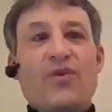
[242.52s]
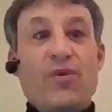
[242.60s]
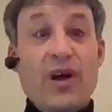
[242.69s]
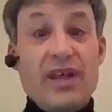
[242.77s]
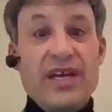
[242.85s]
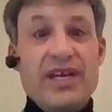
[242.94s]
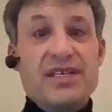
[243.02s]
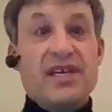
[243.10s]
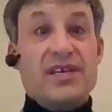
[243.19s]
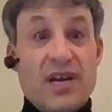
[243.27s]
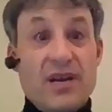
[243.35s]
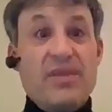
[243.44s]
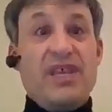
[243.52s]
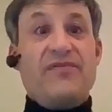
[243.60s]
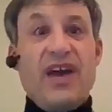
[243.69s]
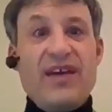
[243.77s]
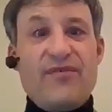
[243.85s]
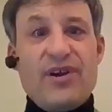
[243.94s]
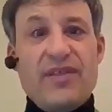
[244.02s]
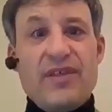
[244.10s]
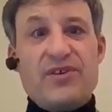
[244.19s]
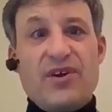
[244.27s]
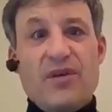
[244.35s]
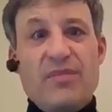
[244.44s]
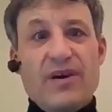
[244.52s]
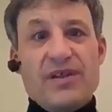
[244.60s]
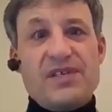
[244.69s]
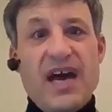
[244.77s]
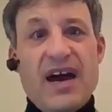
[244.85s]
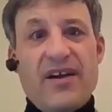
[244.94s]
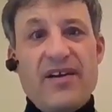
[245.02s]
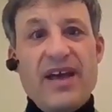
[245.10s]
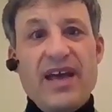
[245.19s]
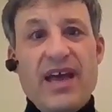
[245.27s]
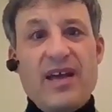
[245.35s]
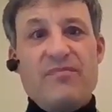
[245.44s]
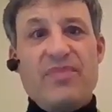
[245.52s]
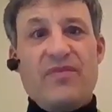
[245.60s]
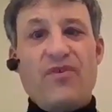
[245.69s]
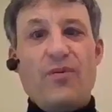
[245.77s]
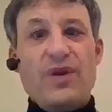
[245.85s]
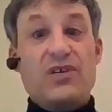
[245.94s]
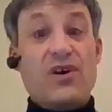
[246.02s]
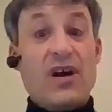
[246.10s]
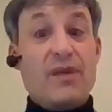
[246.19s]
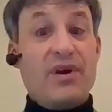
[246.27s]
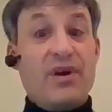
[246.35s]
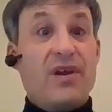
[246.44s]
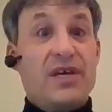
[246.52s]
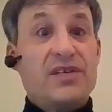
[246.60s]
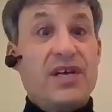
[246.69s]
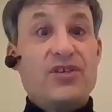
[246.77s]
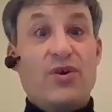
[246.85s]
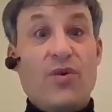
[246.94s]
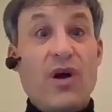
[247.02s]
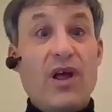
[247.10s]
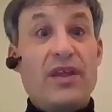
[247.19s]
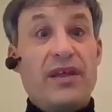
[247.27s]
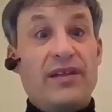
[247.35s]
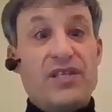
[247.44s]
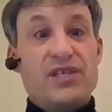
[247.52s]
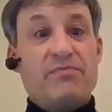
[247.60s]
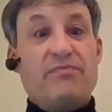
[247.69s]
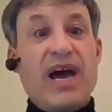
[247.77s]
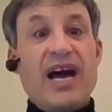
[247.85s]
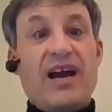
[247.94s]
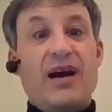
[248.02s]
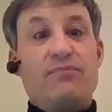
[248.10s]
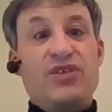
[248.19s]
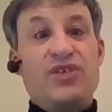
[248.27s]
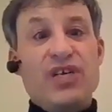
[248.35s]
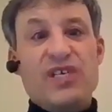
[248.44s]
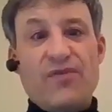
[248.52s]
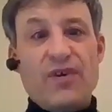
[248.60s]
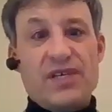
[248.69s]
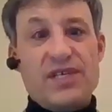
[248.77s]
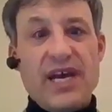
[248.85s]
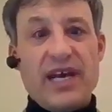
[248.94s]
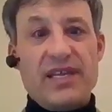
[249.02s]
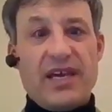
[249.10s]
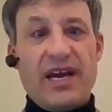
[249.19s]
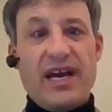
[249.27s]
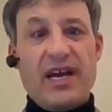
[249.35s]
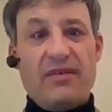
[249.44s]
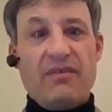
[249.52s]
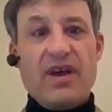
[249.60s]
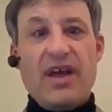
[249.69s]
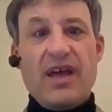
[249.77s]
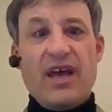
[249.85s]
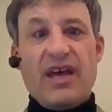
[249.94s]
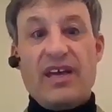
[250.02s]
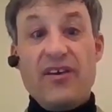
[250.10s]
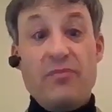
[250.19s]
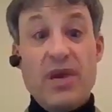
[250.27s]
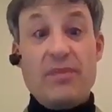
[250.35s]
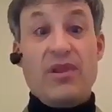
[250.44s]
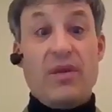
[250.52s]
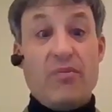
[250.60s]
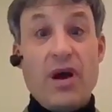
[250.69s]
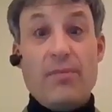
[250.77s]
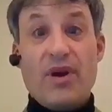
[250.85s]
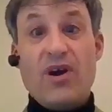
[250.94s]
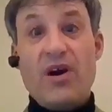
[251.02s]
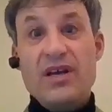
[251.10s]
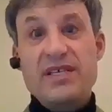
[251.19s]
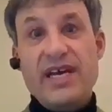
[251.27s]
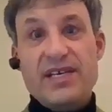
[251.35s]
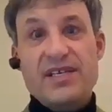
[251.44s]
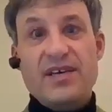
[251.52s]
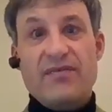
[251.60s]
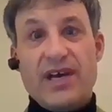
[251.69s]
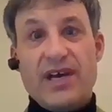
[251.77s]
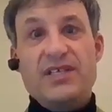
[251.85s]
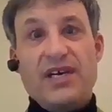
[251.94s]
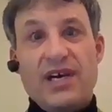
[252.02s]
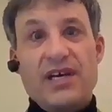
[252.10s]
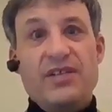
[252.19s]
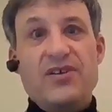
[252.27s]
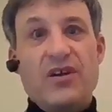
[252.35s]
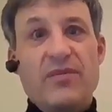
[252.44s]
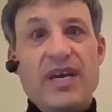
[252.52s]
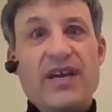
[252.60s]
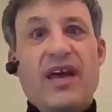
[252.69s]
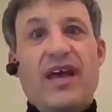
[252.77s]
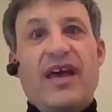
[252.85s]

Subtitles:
Quality is going to be the favorite in the Derby on Saturday. And before we talk about Essential Quality, let's back up just for a second to kind of give people the proper context of the Kentucky Derby.